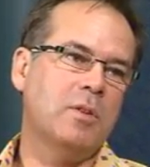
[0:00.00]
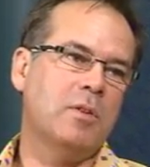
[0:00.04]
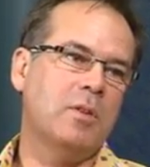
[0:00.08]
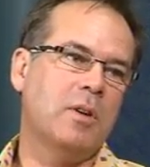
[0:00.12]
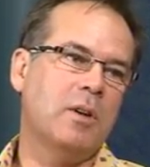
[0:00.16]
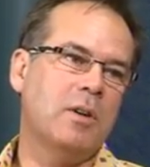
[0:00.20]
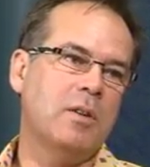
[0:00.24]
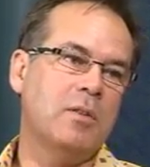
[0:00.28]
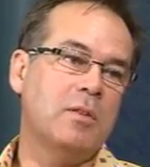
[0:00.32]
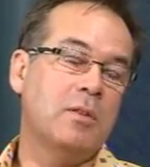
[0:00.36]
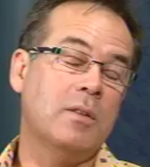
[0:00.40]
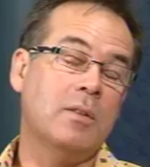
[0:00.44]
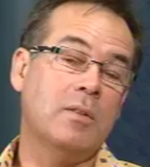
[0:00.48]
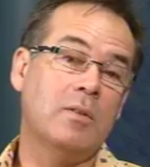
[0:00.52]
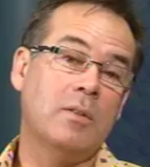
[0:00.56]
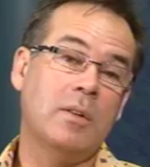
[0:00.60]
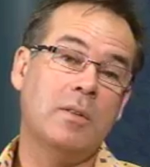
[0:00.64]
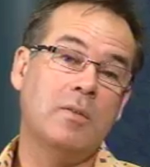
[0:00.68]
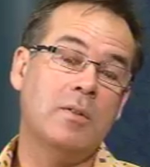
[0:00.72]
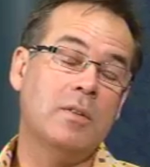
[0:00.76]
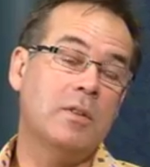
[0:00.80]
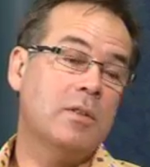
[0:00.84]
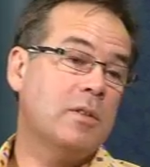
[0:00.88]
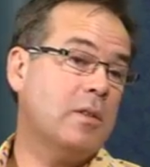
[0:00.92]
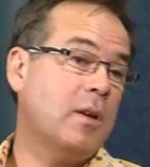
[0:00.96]
dose or
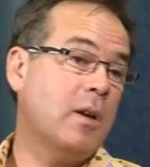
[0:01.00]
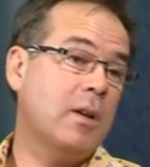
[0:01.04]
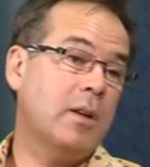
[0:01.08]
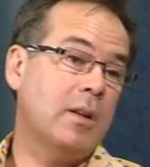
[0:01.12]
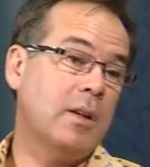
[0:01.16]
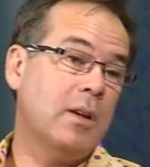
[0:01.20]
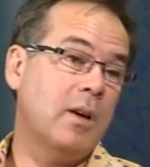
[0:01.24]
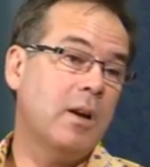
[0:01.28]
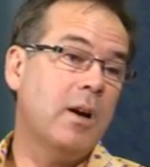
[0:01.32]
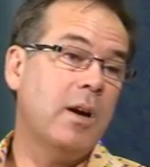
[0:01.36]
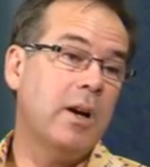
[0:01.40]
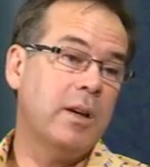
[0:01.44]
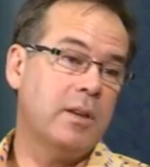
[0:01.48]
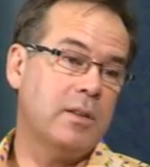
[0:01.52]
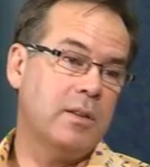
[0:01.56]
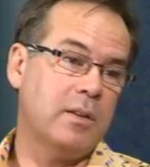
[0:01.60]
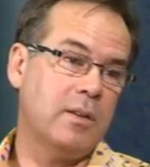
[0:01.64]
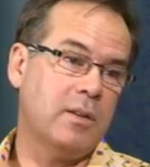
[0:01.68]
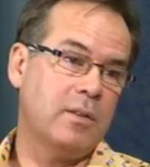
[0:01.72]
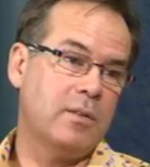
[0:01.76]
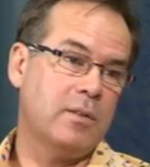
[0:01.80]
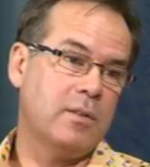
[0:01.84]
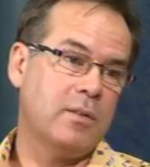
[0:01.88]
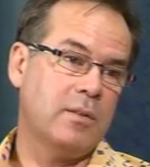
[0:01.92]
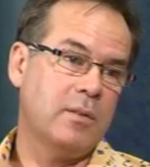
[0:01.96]
even a slightly higher
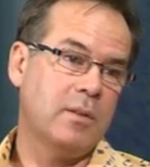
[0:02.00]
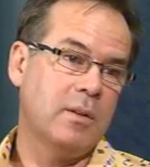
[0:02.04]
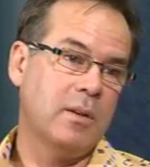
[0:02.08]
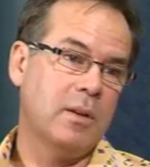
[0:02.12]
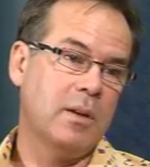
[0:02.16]
dose.